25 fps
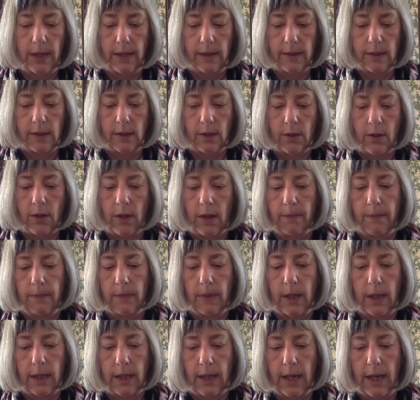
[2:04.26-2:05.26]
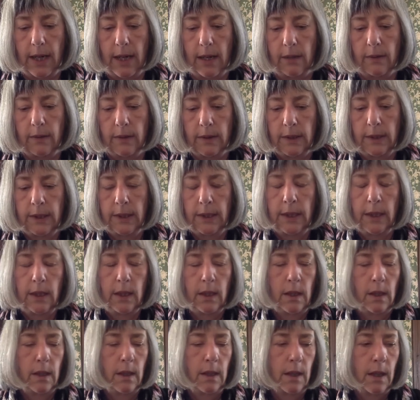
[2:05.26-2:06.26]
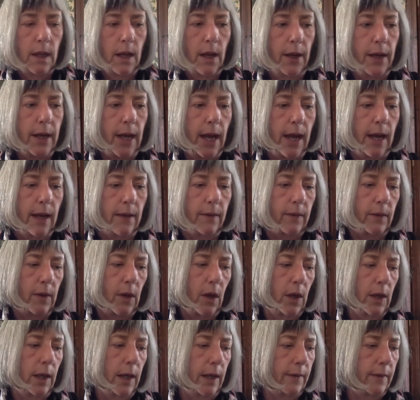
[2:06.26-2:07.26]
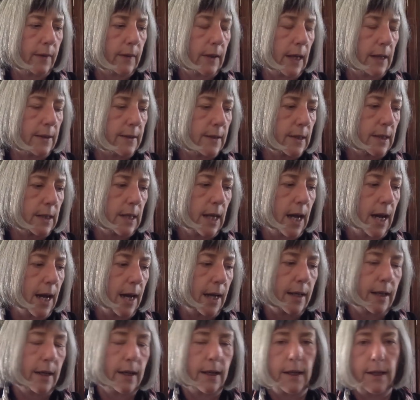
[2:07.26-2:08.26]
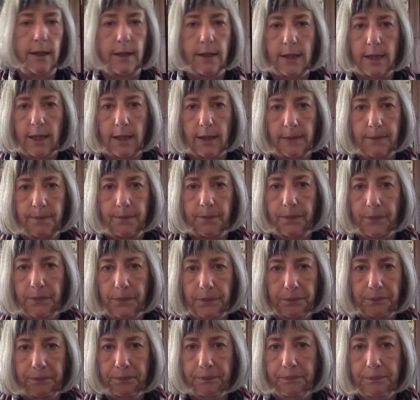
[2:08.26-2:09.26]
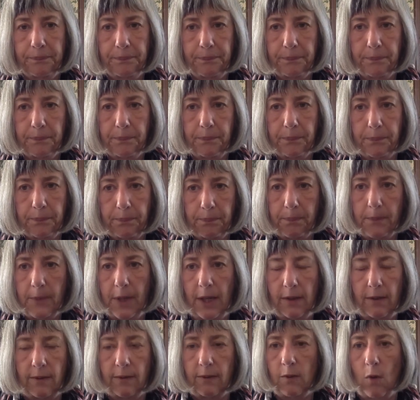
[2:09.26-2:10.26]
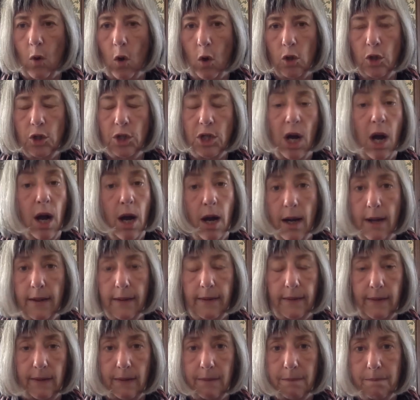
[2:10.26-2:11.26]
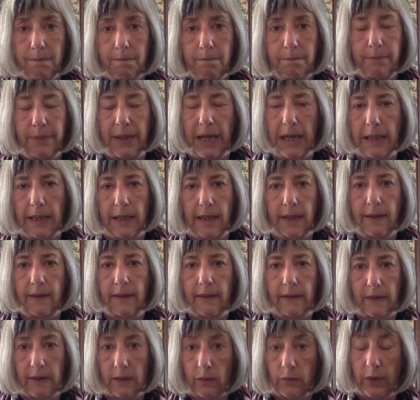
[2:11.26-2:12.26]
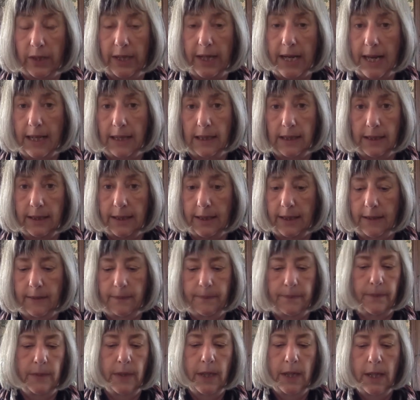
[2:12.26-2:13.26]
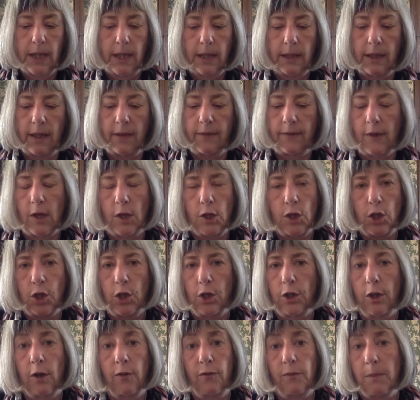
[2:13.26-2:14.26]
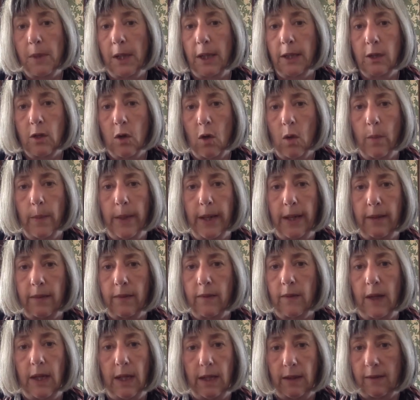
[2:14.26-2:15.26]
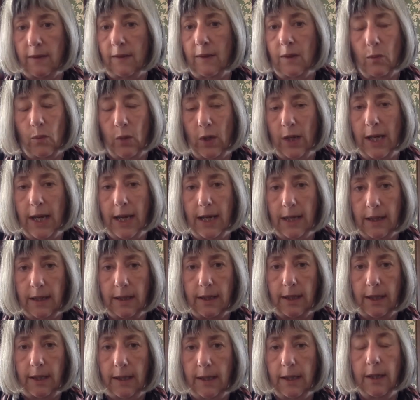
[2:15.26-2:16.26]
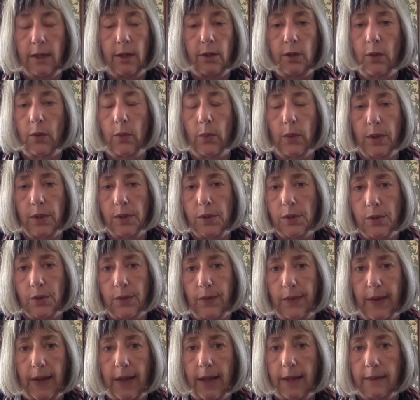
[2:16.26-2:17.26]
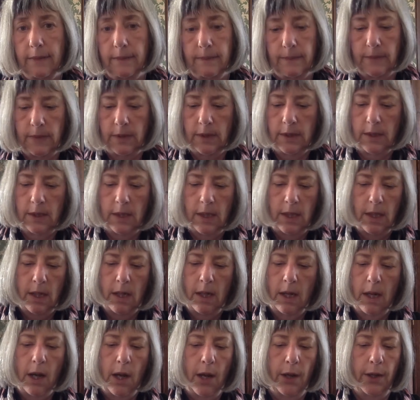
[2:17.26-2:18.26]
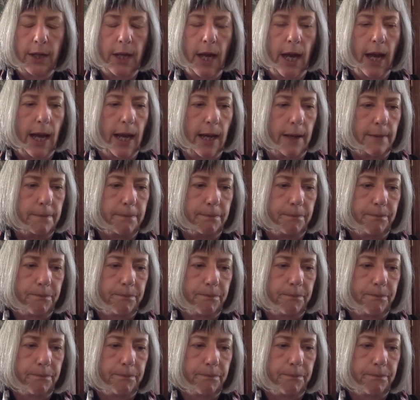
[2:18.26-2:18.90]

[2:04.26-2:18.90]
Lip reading: Instagram account. Okay, so let's get started. It's tiresome, but it's the reality. Unless I turn off my comments, it's the reality. And I don't want to do that. Okay,